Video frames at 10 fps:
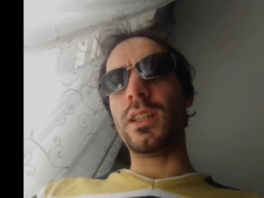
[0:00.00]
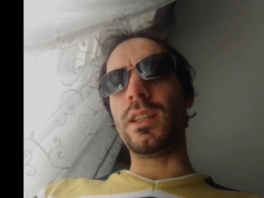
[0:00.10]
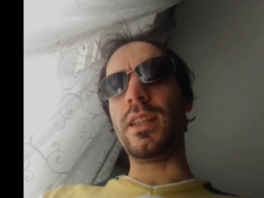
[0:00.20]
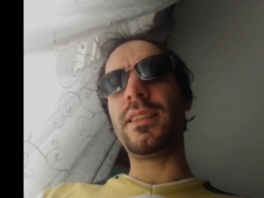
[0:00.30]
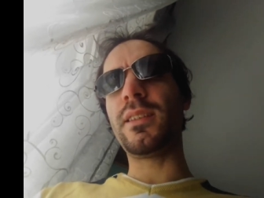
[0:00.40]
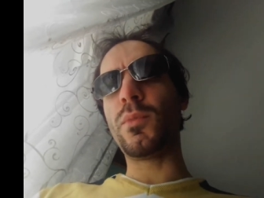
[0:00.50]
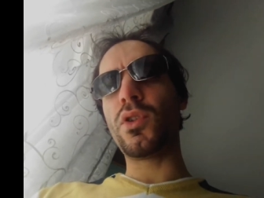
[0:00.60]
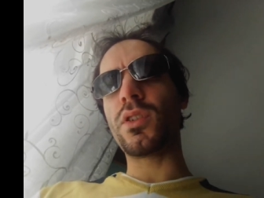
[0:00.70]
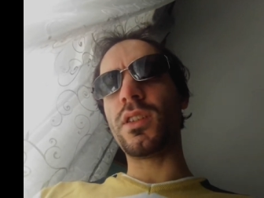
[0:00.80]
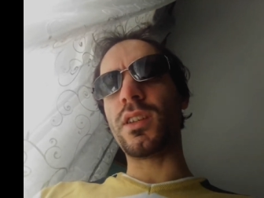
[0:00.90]
late
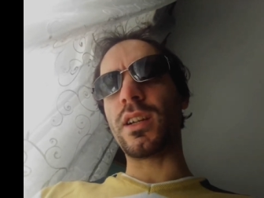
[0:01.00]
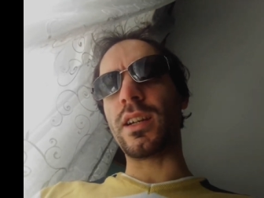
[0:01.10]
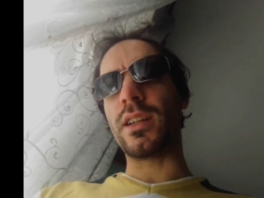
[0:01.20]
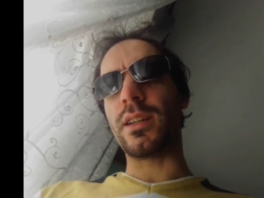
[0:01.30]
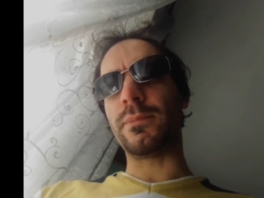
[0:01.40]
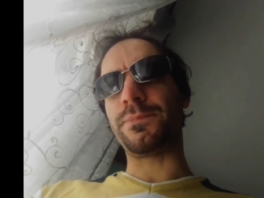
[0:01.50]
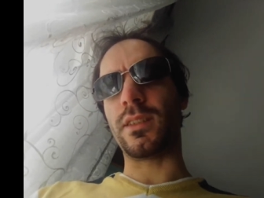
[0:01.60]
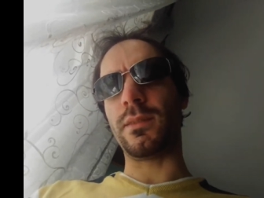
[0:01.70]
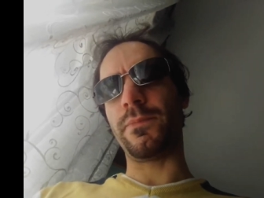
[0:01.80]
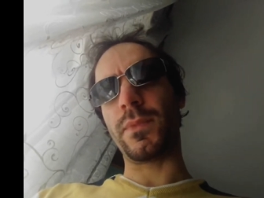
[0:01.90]
morning are
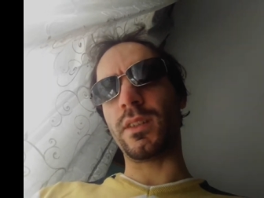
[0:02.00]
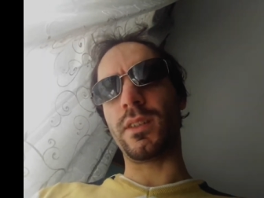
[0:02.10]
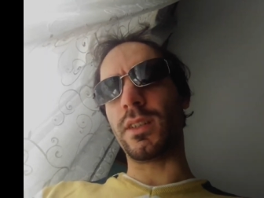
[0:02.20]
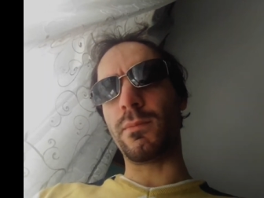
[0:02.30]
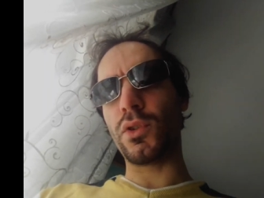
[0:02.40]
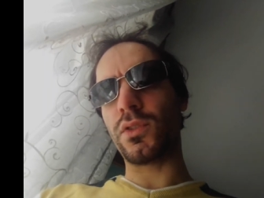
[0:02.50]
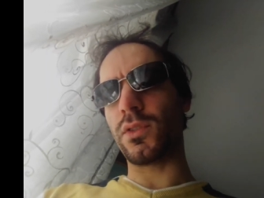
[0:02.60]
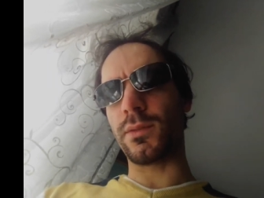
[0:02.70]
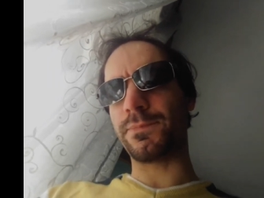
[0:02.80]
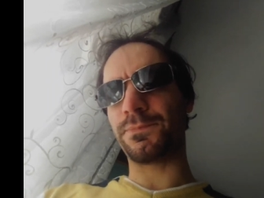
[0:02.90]
um, uh,
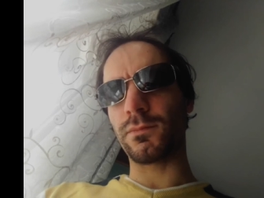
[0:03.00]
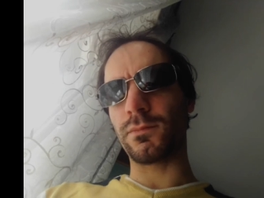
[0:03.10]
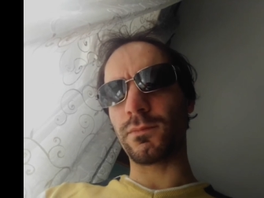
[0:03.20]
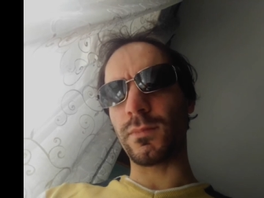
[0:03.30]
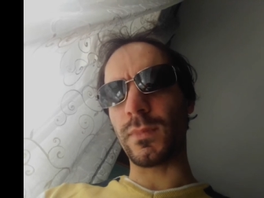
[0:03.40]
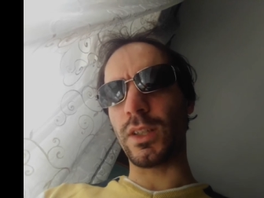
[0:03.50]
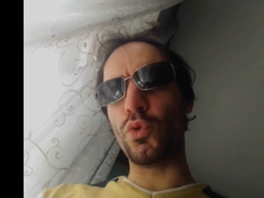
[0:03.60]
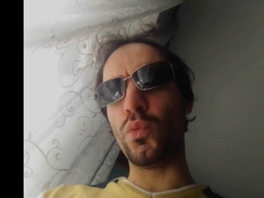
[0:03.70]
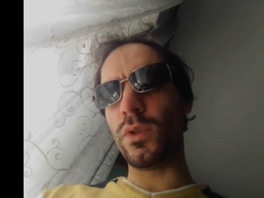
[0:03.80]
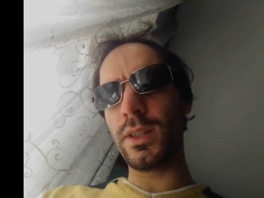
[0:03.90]
most uh,
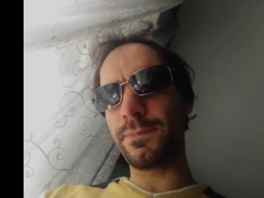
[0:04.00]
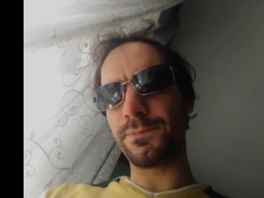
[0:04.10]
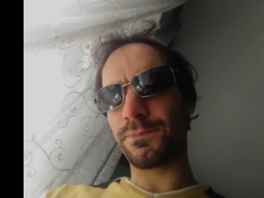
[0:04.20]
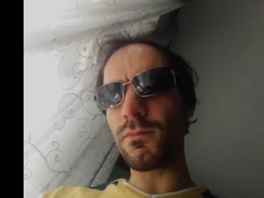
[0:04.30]
noon,